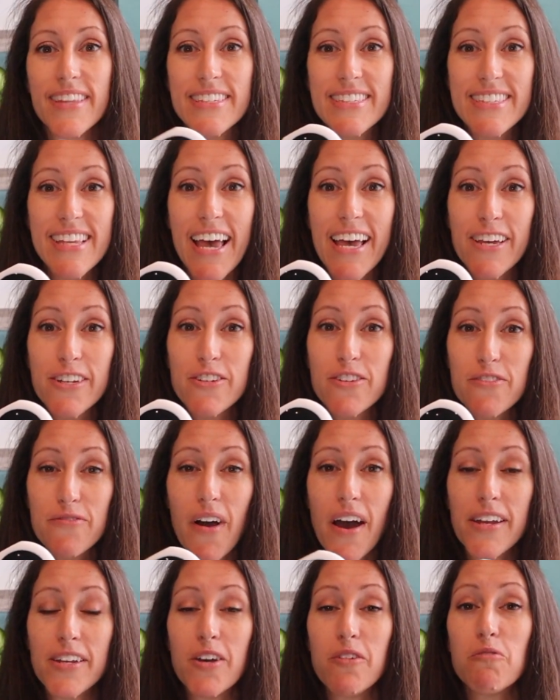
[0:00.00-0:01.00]
The Zen
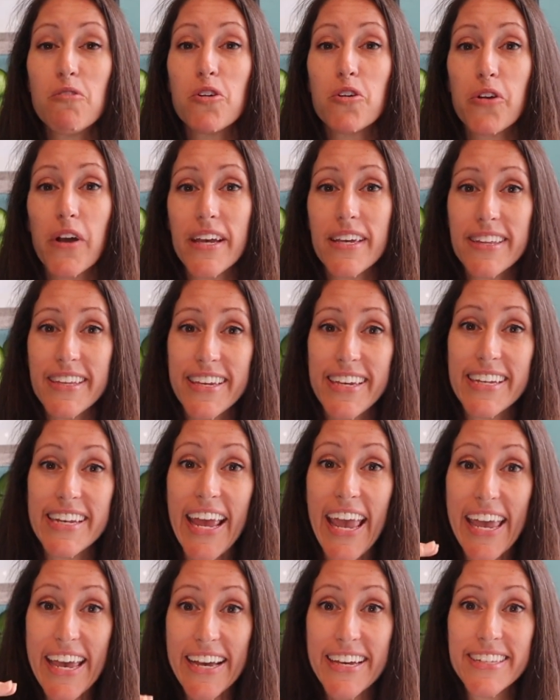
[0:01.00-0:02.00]
Nuvana will greatly
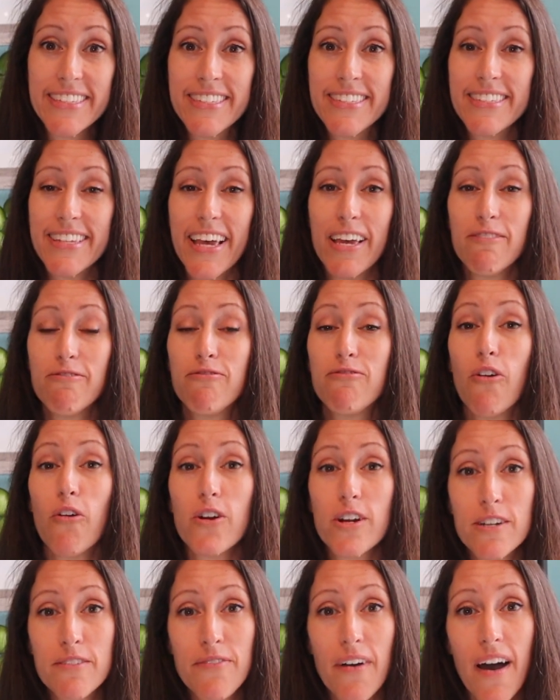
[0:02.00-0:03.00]
enhance and
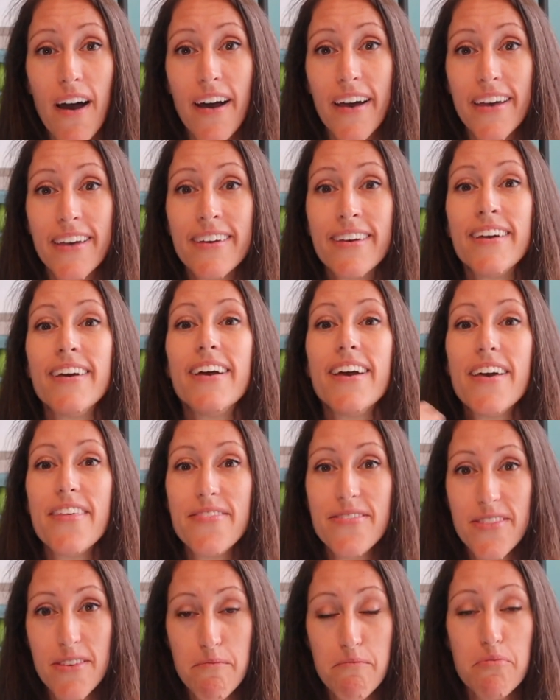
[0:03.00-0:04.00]
fortify
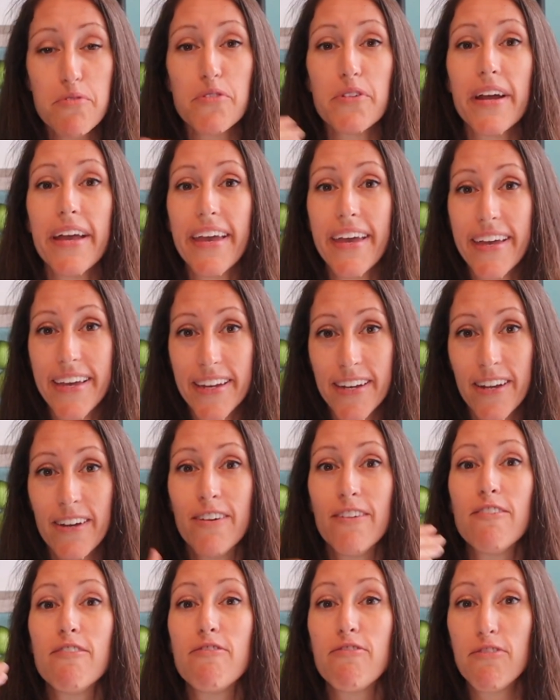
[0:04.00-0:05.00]
the
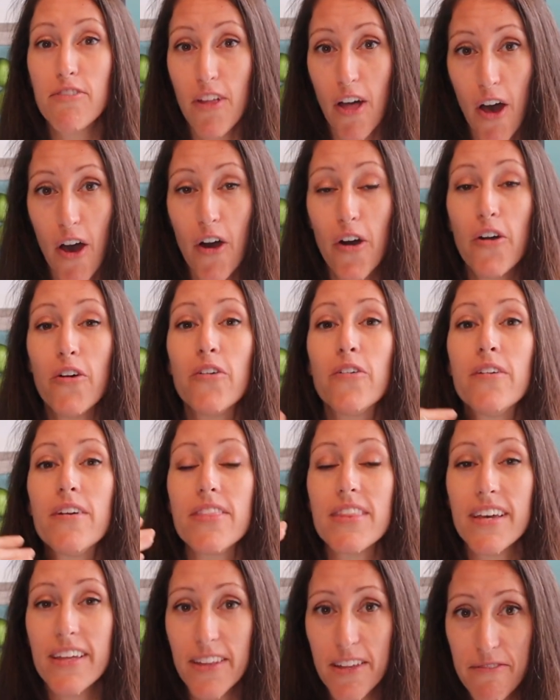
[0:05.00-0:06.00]
brain flow,
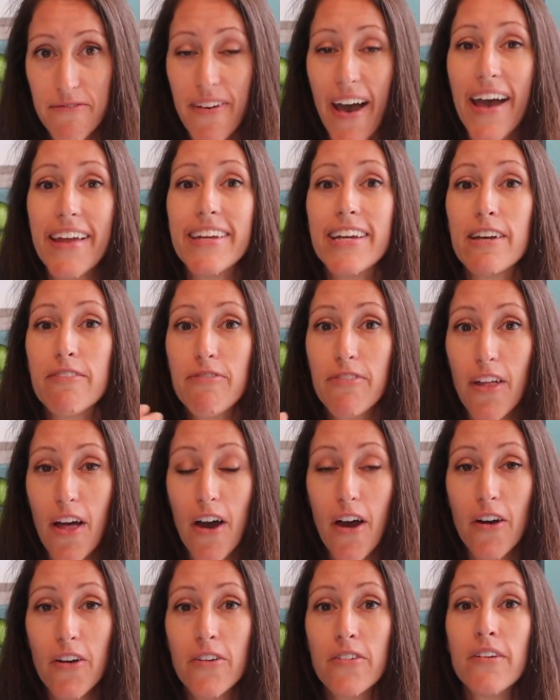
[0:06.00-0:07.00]
the glymphatic
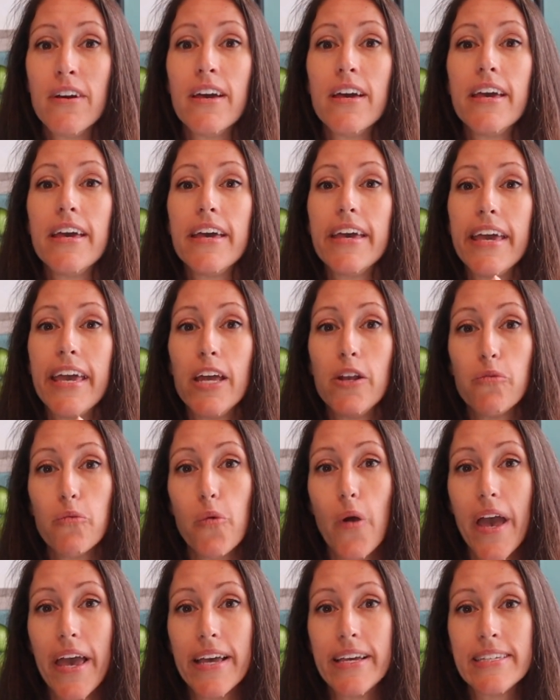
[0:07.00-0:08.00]
flow, in
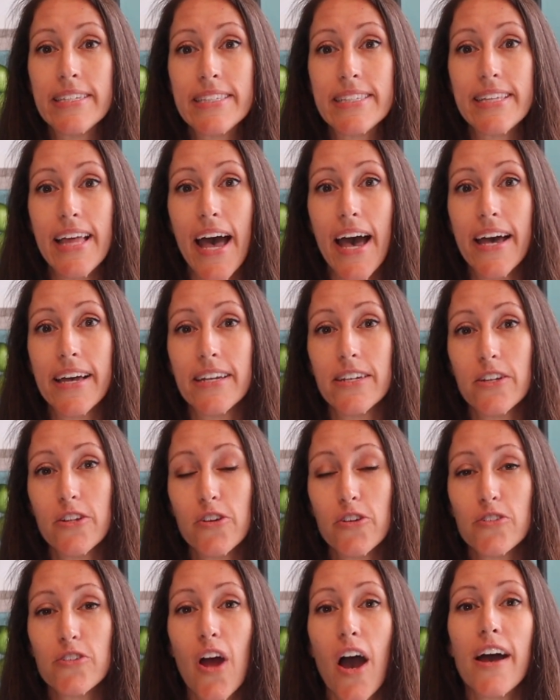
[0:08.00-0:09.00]
ways that
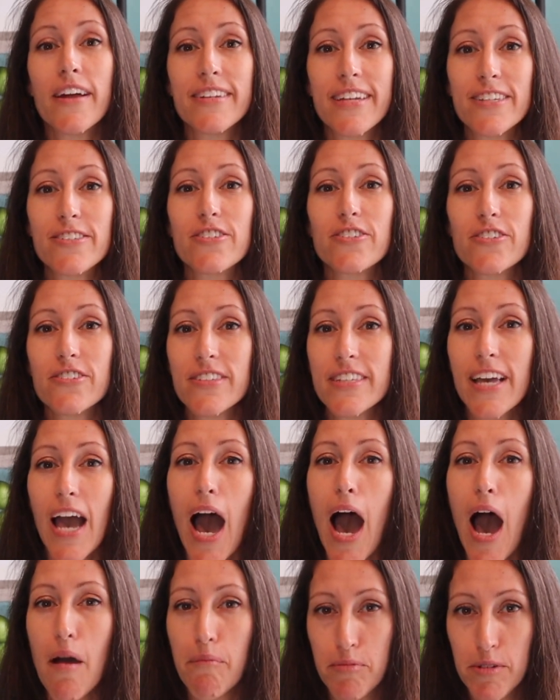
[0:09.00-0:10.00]
you're not necessarily
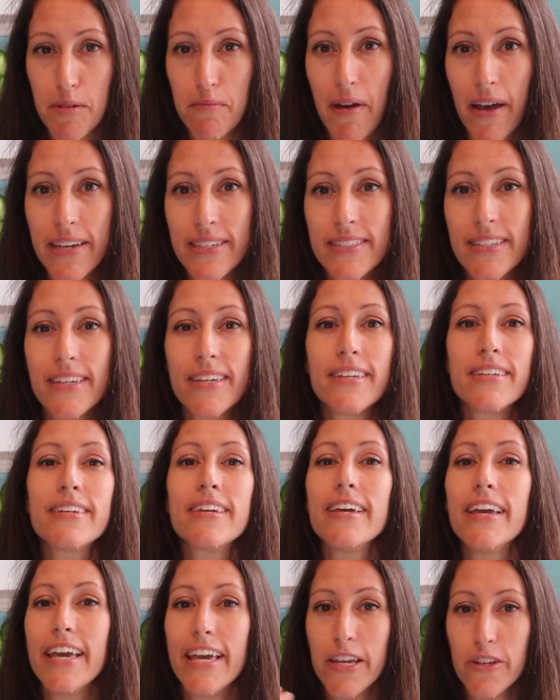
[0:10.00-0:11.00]

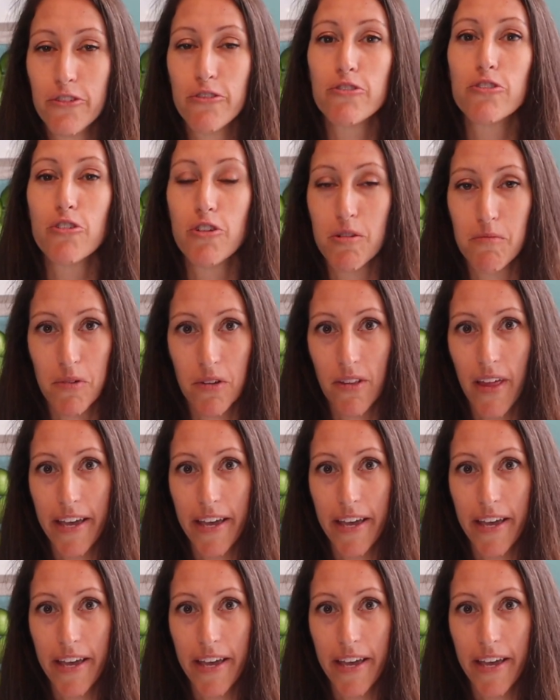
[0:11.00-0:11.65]
optimizing in your normal